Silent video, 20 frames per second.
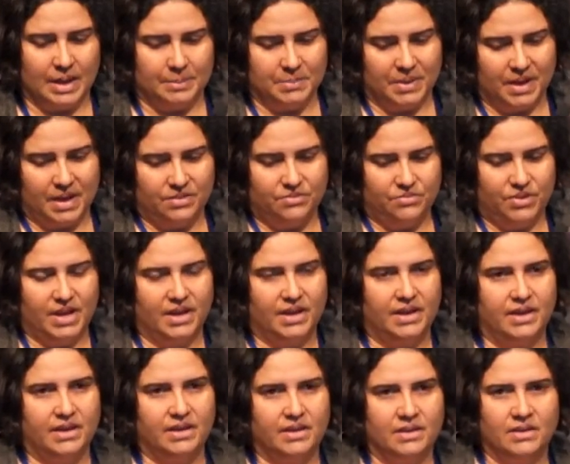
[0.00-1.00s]
And
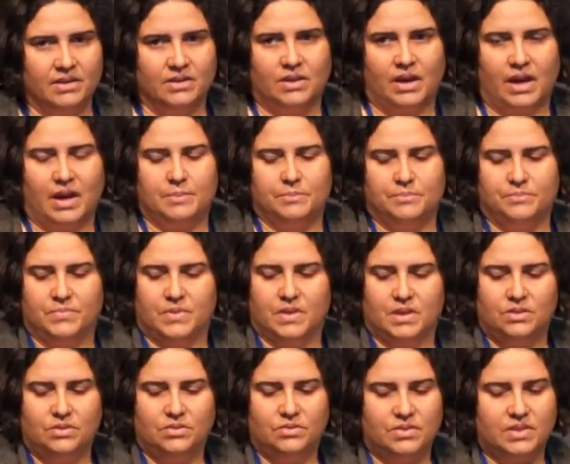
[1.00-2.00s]
really
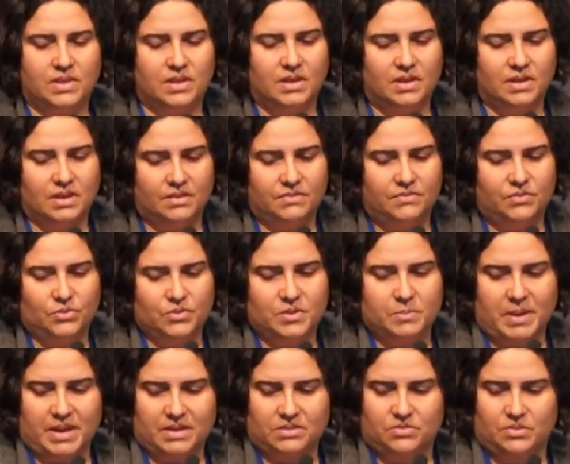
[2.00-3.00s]
using a full
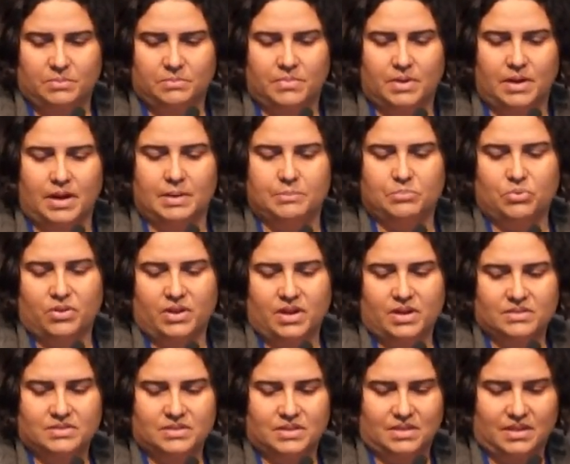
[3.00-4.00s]
spectrum
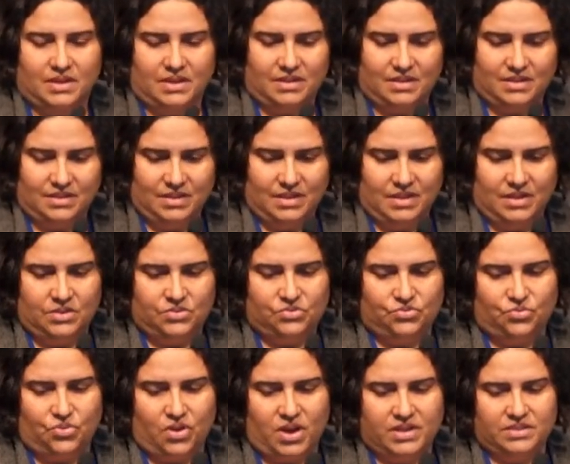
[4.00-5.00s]
product, I think,
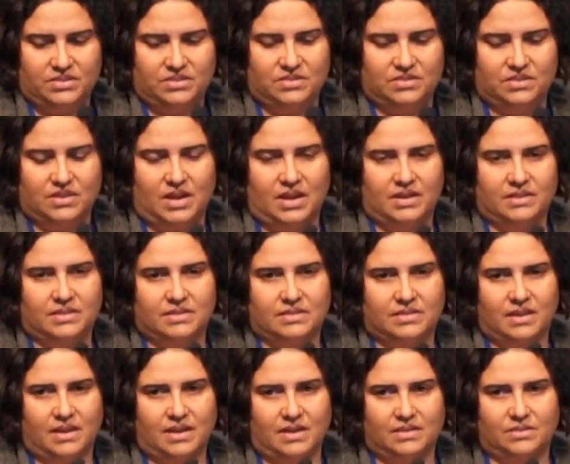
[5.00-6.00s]
trying to
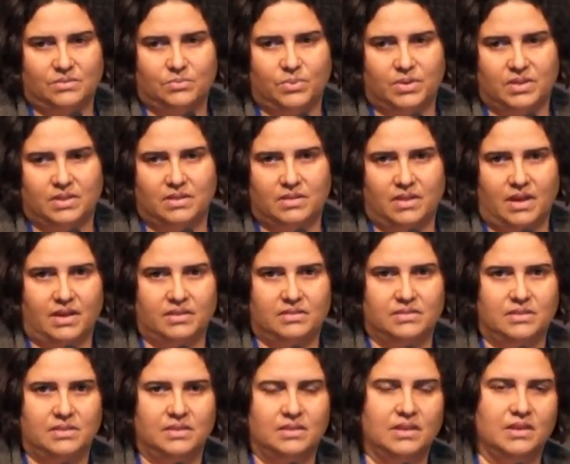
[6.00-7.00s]
understand whether
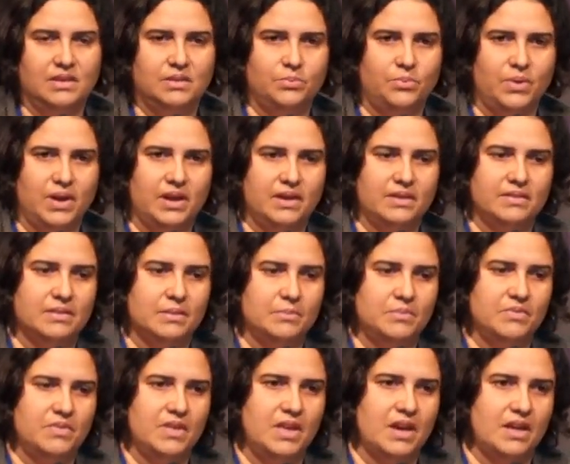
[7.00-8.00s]
that is where
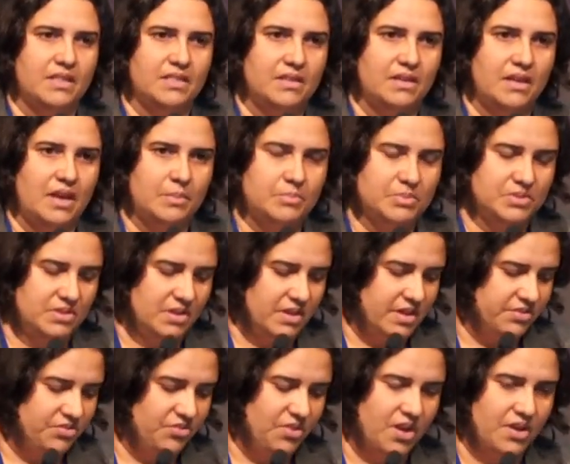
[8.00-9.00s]
some of the other
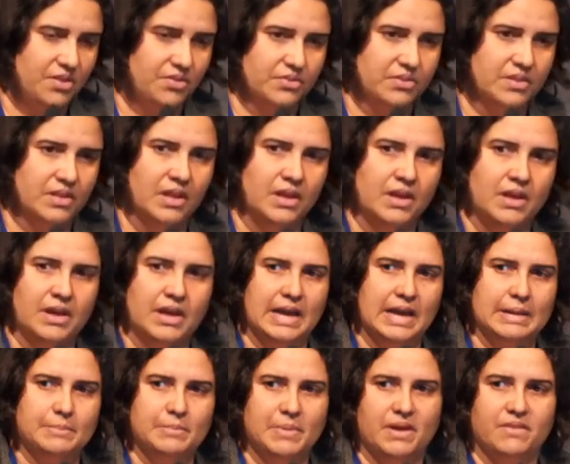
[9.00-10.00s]
appetite trials
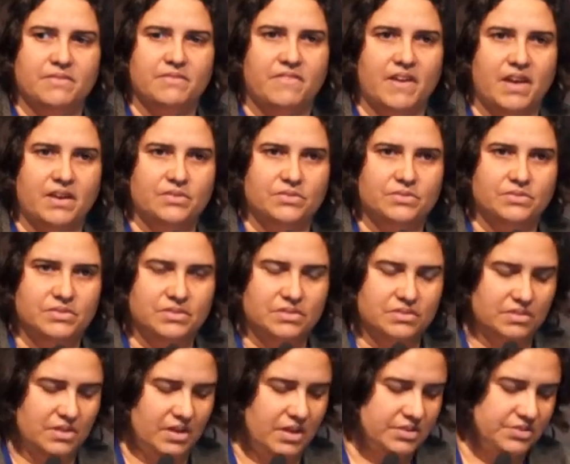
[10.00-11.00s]
have failed
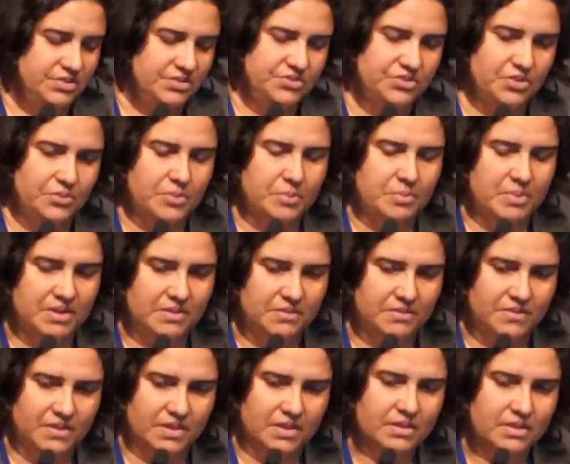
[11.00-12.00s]
to show a
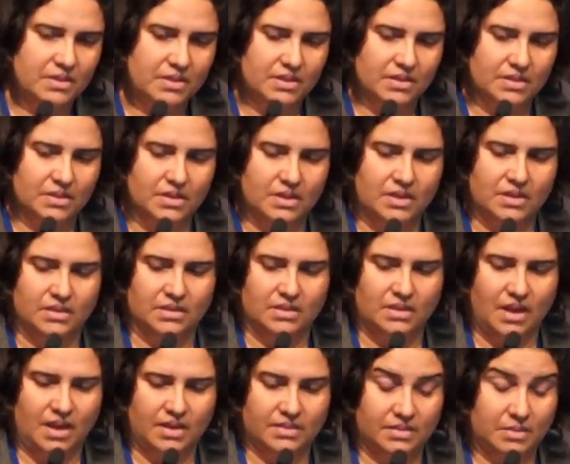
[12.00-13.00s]
benefit
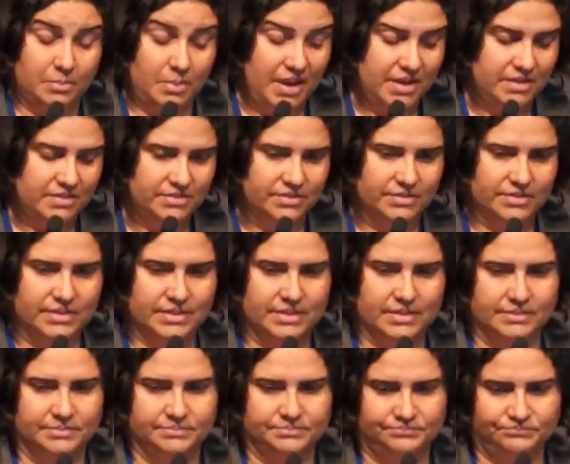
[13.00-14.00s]
in cancer
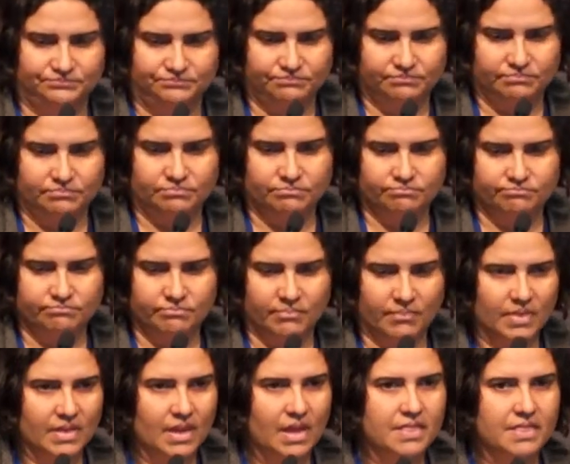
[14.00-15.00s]
patients.
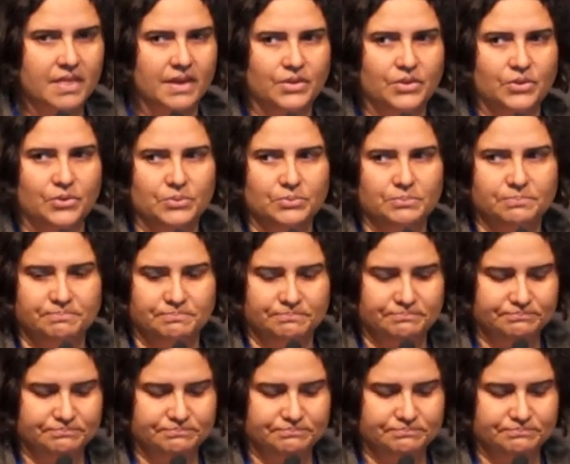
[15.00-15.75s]
Thank you.